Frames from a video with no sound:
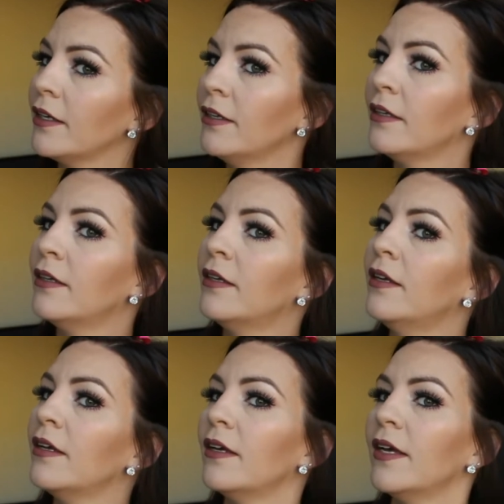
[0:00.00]

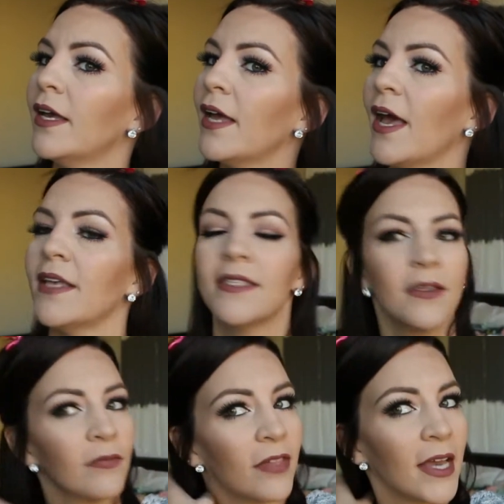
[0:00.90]
It has
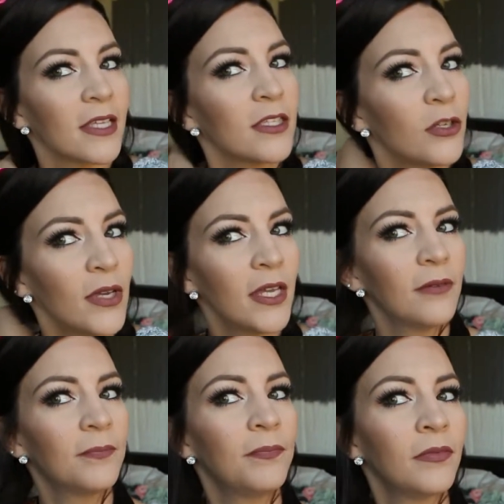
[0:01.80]
some flex to it.
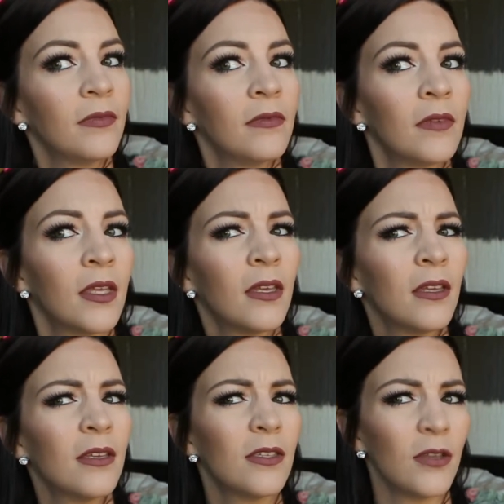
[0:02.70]

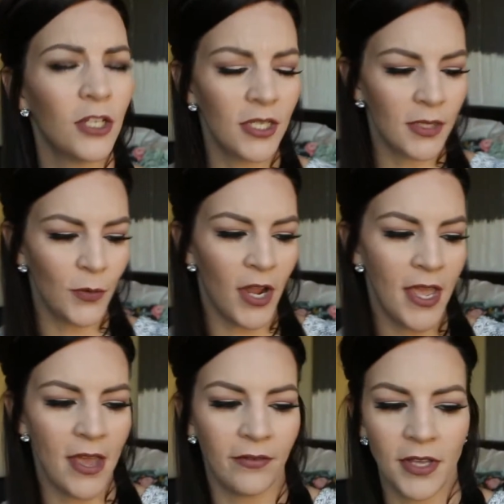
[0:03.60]
So I just
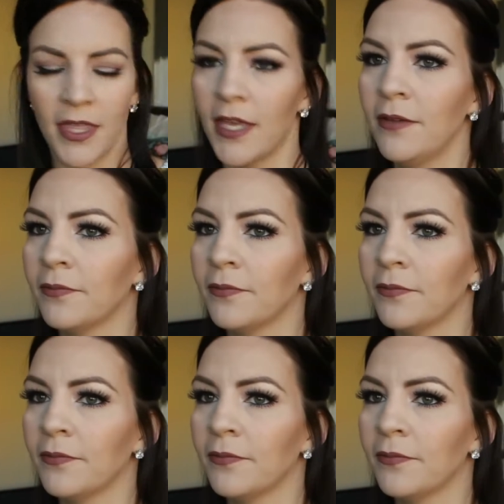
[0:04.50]
spray everything,